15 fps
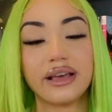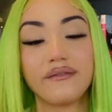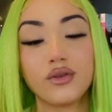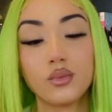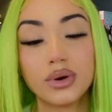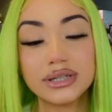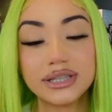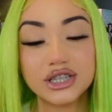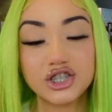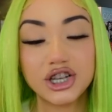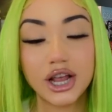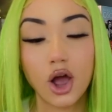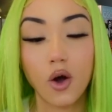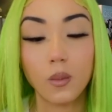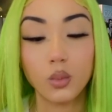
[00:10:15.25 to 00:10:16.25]
if you was to
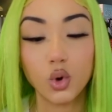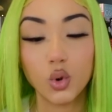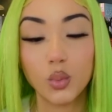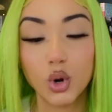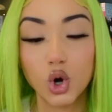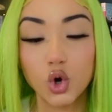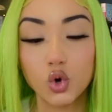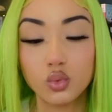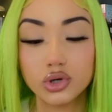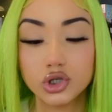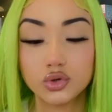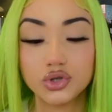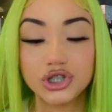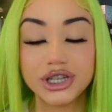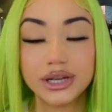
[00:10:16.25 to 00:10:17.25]
cheat on Booba, who would
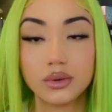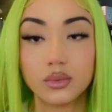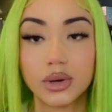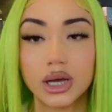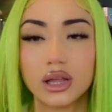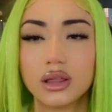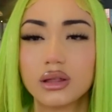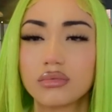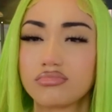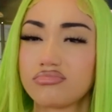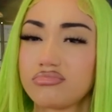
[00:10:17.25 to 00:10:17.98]
you cheat with?